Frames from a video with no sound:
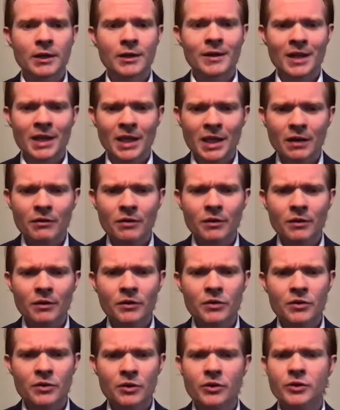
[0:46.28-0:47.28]
Even if a
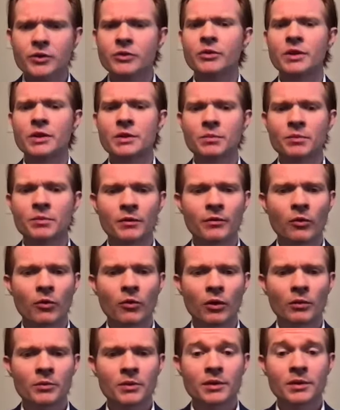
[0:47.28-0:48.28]
surgery is
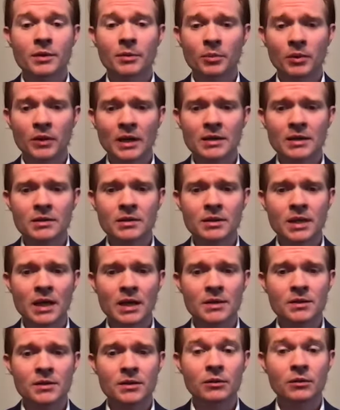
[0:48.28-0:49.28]
performed to place the
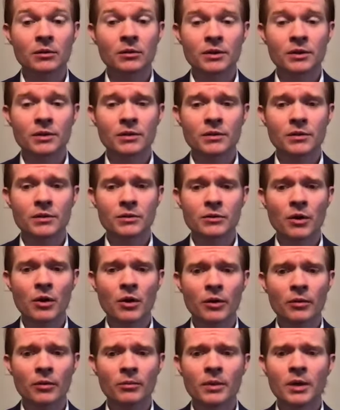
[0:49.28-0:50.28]
testicle into the
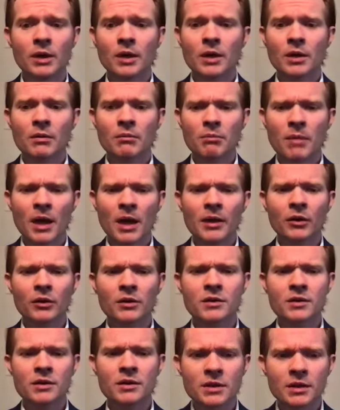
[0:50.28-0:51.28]
scrotum, men are
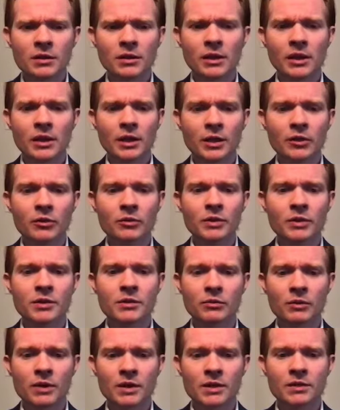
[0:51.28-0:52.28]
still at increased
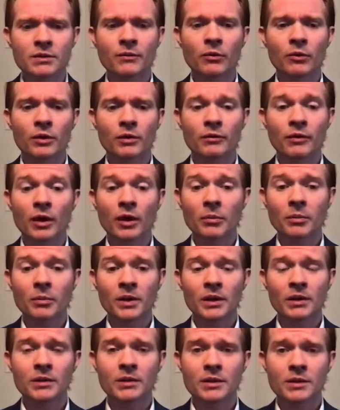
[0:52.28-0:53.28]
risk for
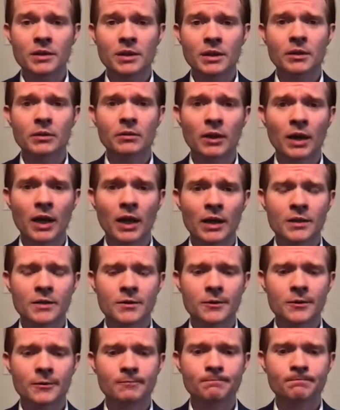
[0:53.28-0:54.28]
developing testicular cancer.
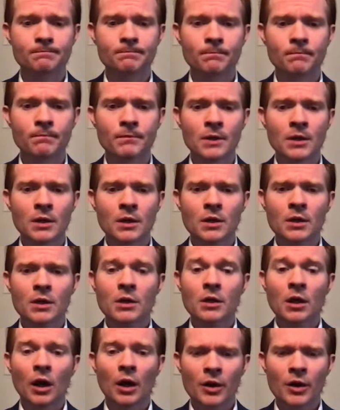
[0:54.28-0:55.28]

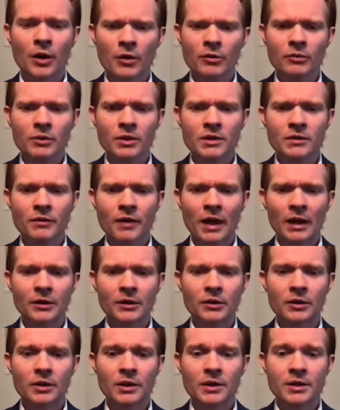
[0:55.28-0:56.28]
Another risk
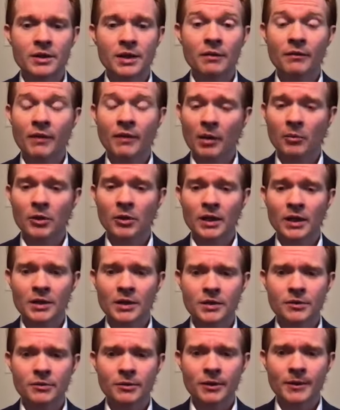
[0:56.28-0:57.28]
factor is a family
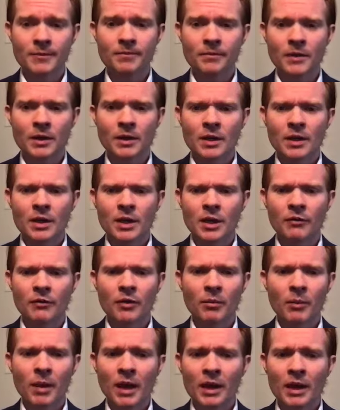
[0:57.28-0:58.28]
history. If a
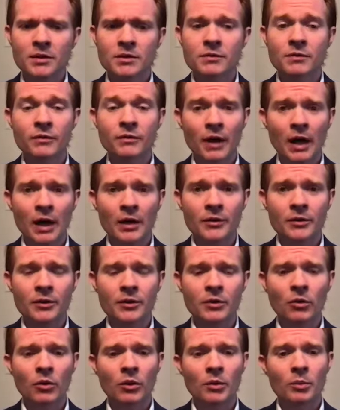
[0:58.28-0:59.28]
man's father
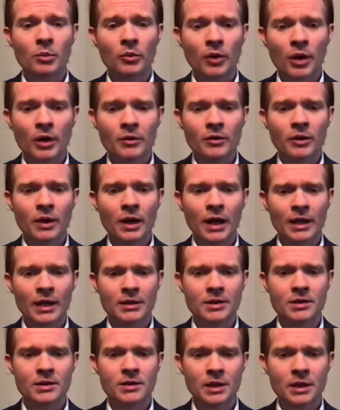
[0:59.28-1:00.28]
or brother had
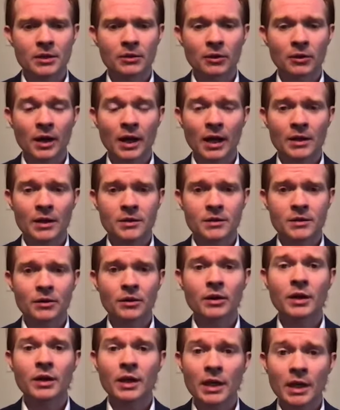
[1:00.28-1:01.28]
testicular
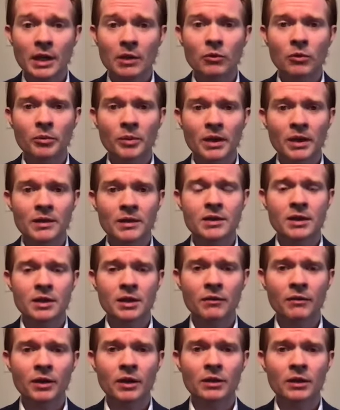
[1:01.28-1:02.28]
cancer, he will be at
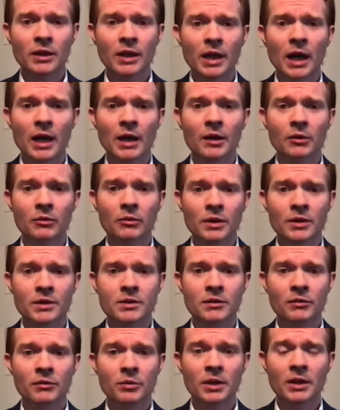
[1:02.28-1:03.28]
significantly higher risk
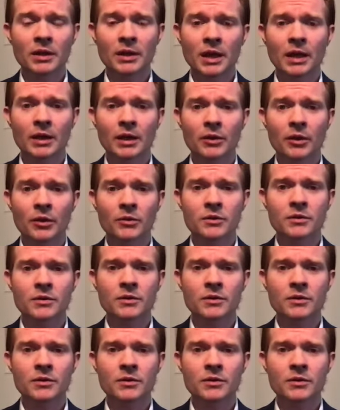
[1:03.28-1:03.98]
of being diagnosed.